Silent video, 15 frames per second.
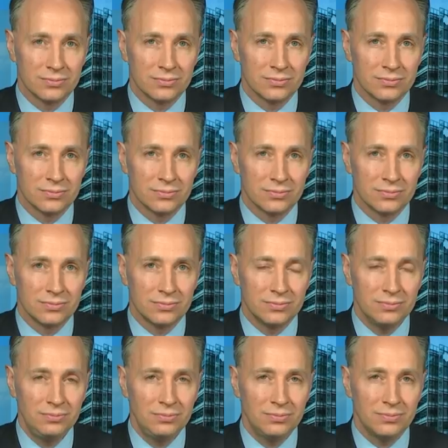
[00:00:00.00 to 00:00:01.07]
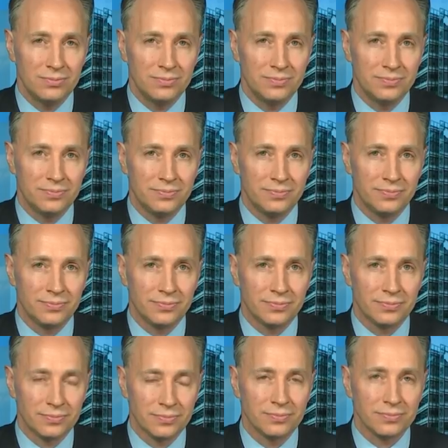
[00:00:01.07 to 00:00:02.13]

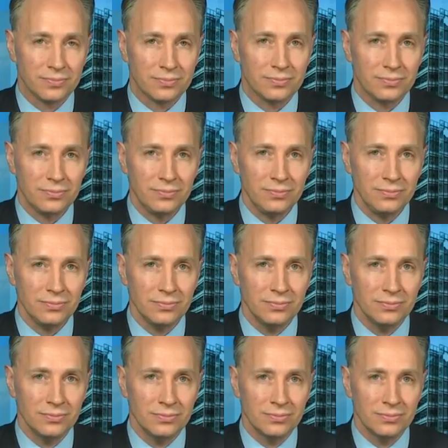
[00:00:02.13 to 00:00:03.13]
(not speaking)